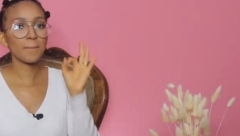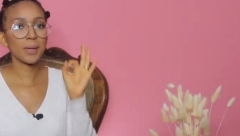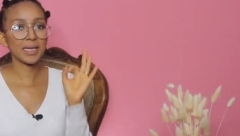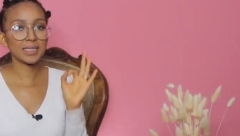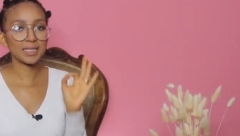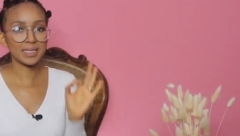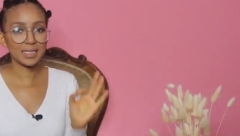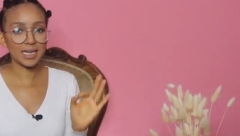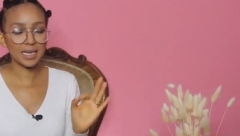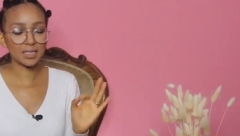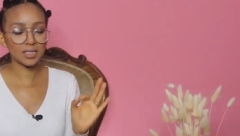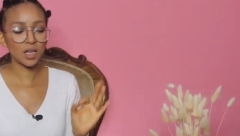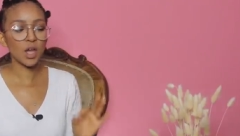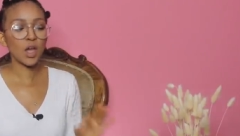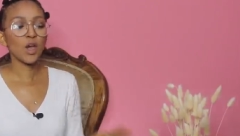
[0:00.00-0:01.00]

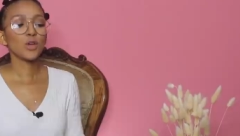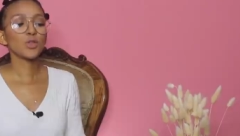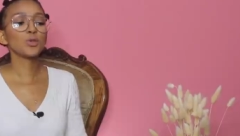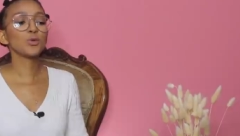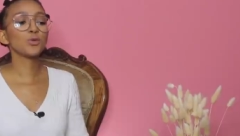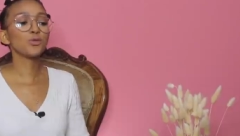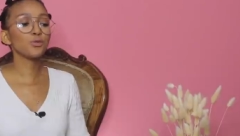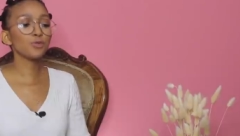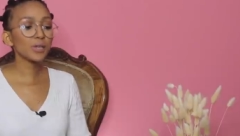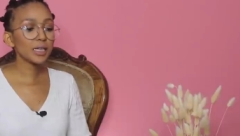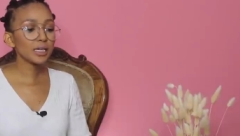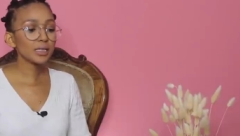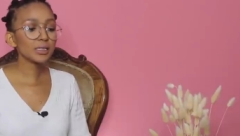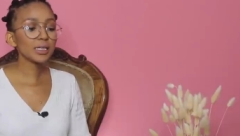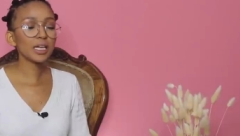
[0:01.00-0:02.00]
percent You
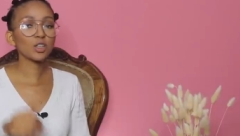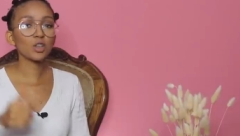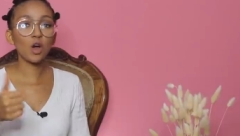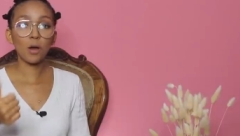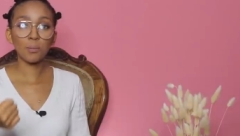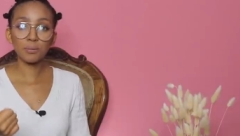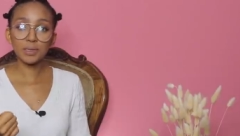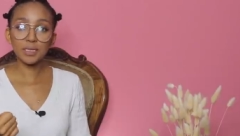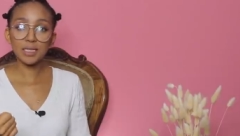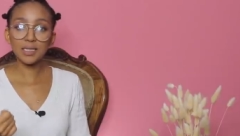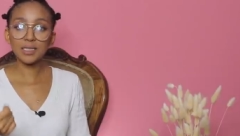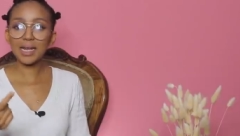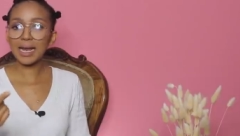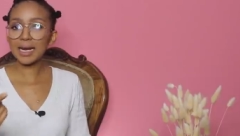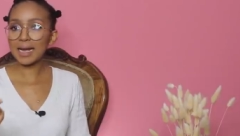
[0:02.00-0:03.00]
feel
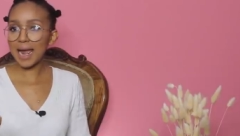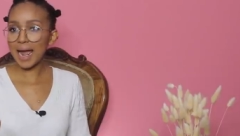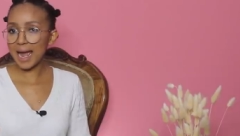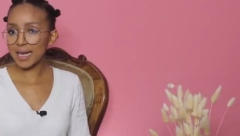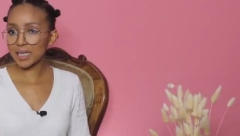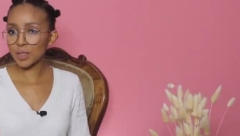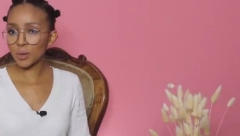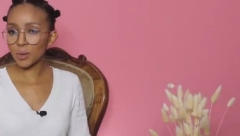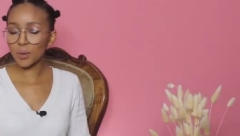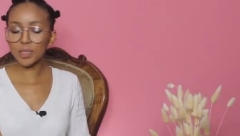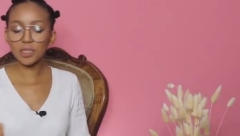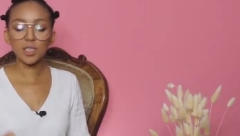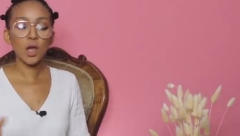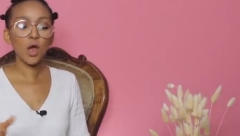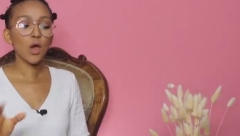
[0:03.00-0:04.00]
incompetent,
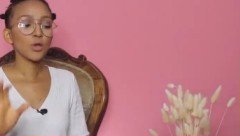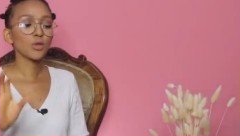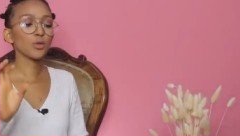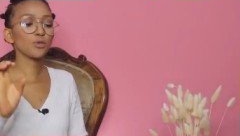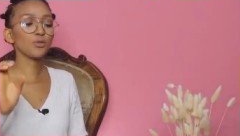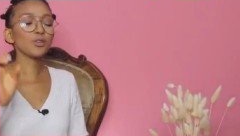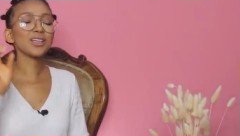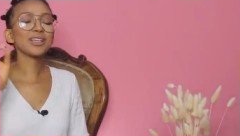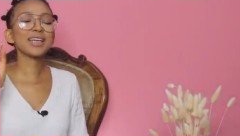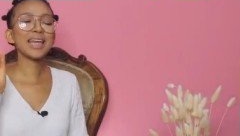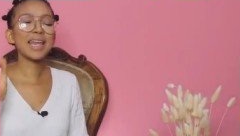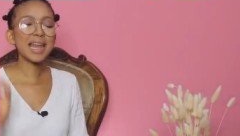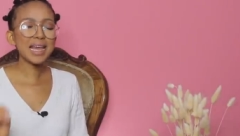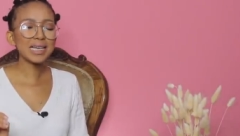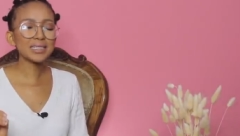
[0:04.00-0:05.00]
inadequate. You feel
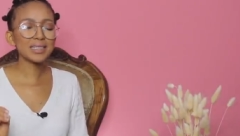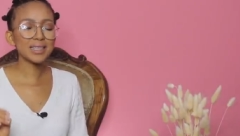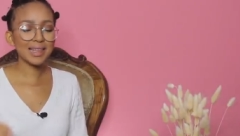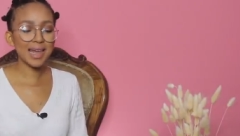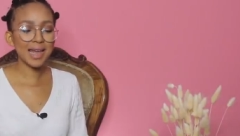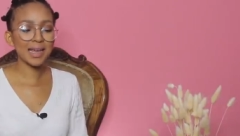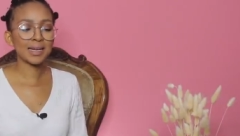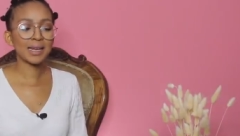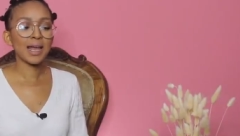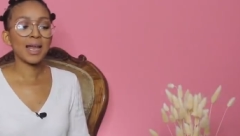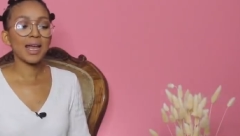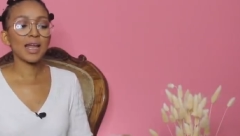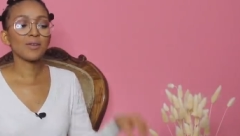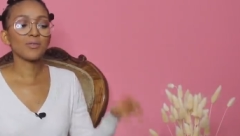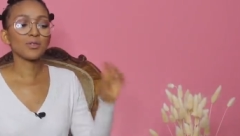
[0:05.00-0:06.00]
less than
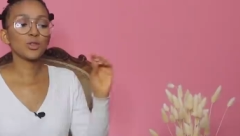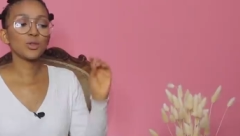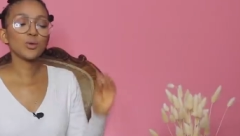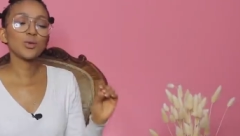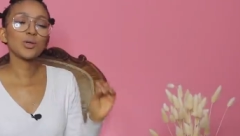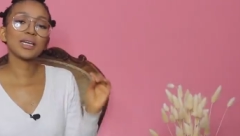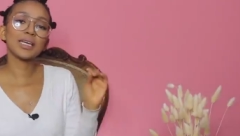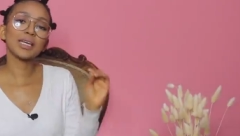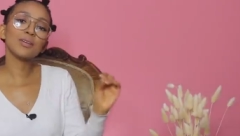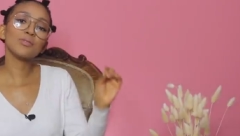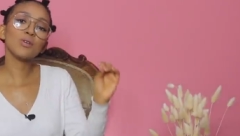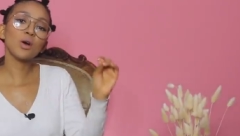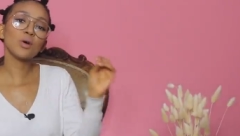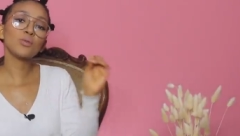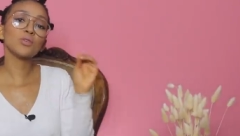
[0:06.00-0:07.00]
if you
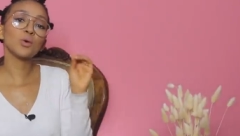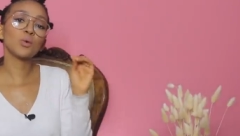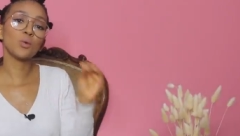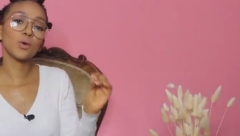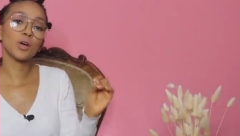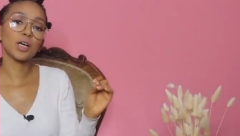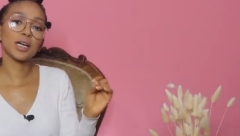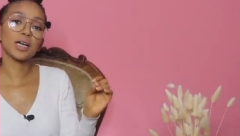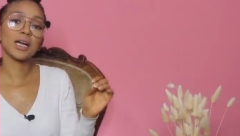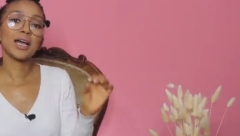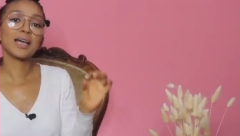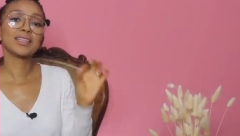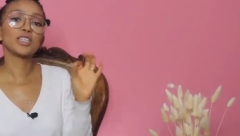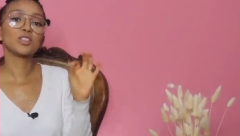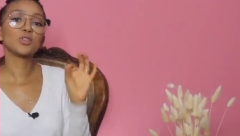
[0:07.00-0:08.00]
give over work
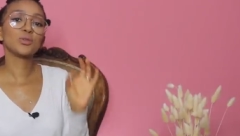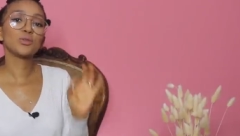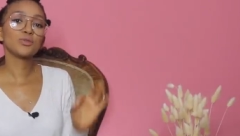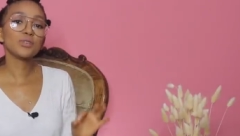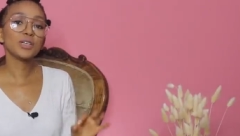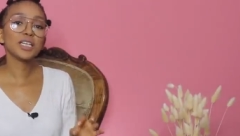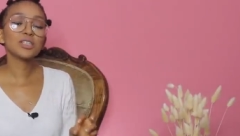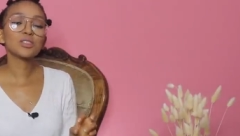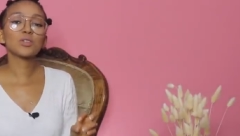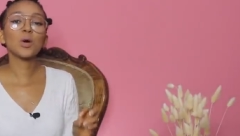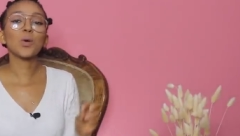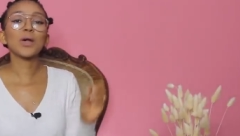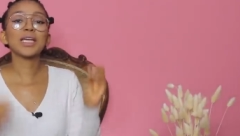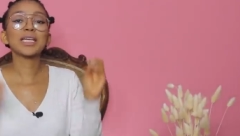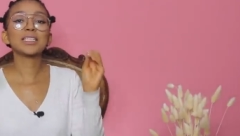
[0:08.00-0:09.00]
that you feel as
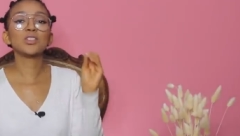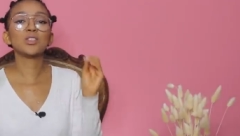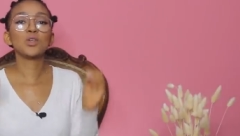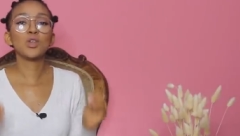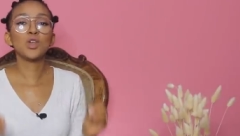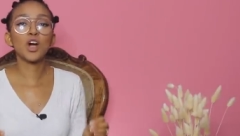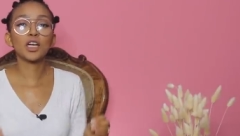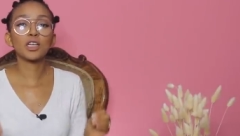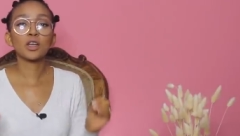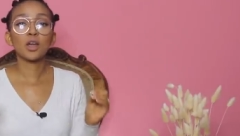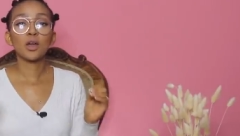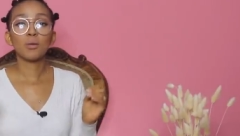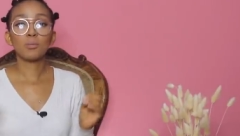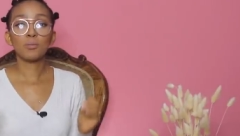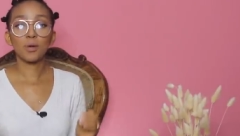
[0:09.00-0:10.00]
though it is not
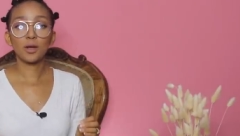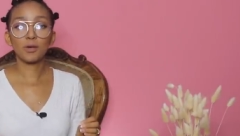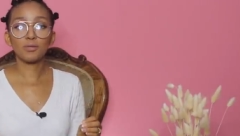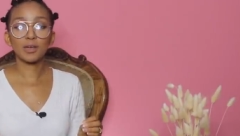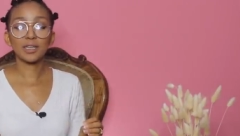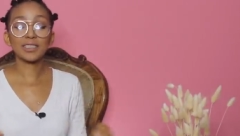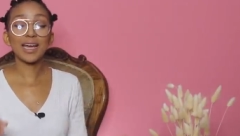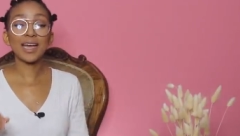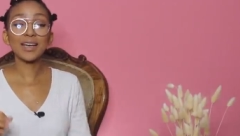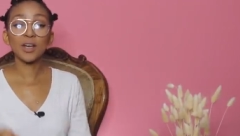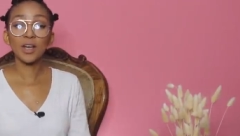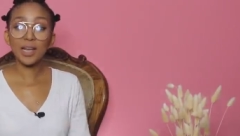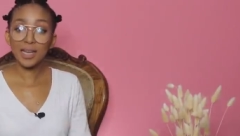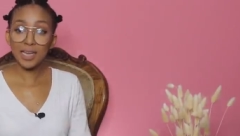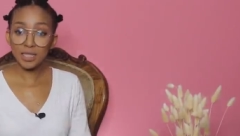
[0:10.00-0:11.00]
perfect.
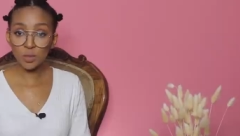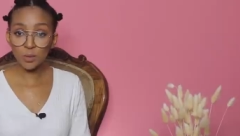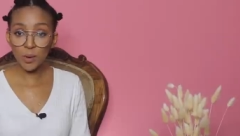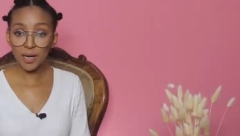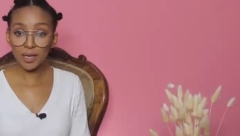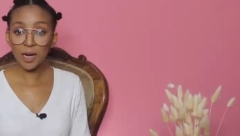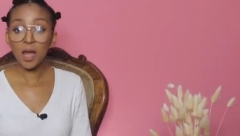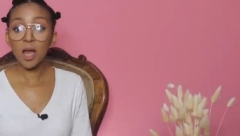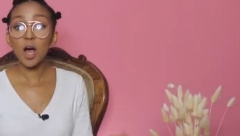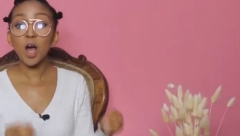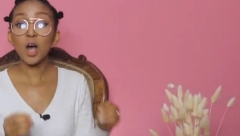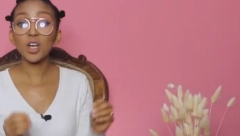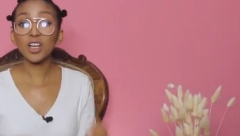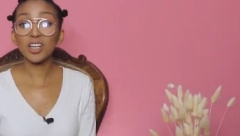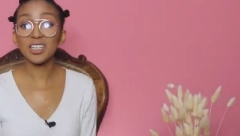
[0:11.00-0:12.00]
And guess what?
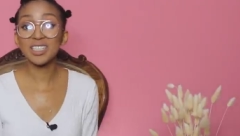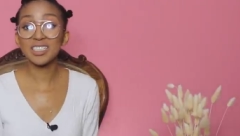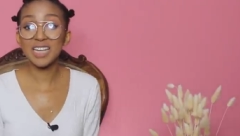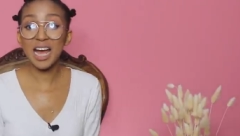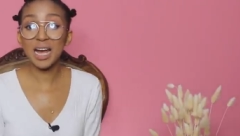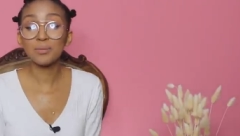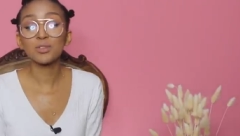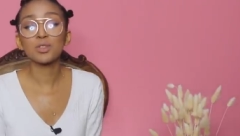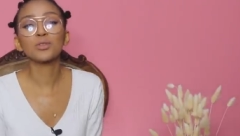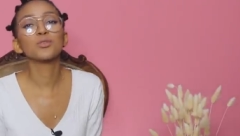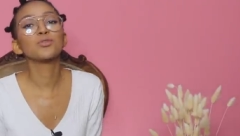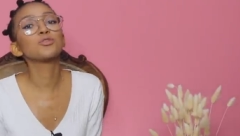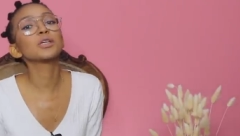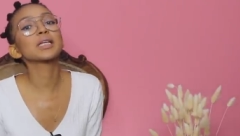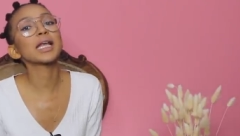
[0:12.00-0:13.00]
A lot of the times
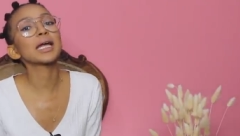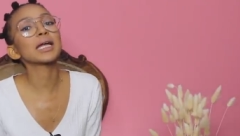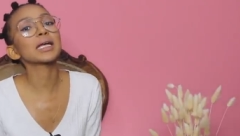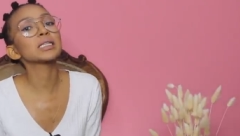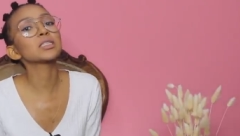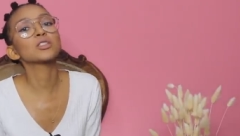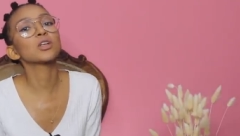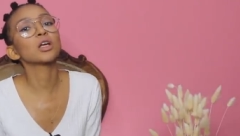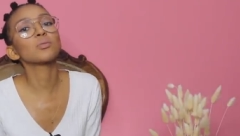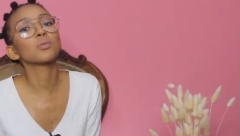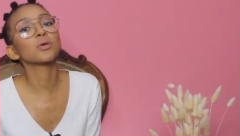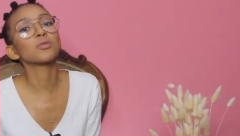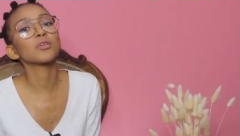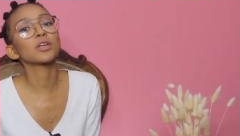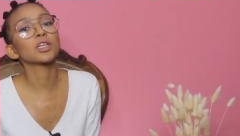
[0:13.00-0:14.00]
you feel like it's not
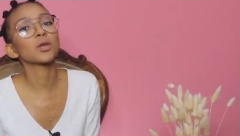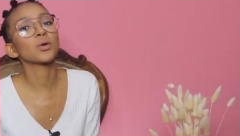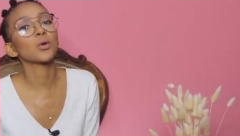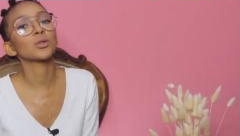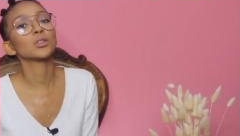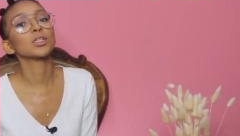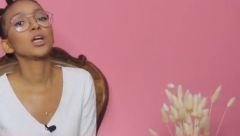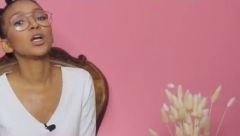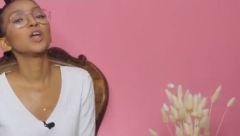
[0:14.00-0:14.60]
perfect at all.